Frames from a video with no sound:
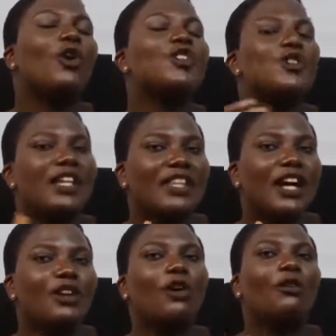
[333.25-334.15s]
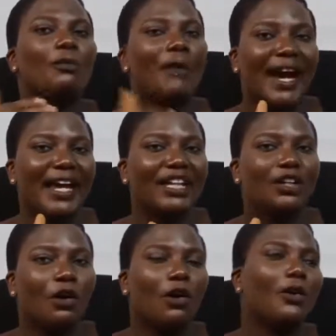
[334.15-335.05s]
what you intend of
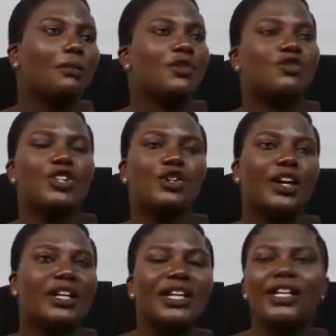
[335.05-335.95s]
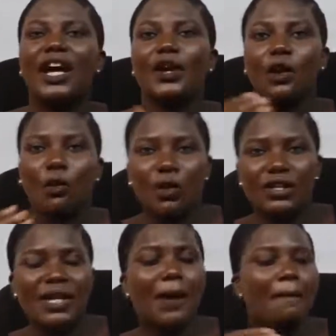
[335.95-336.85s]
buying, or between your need and your wants.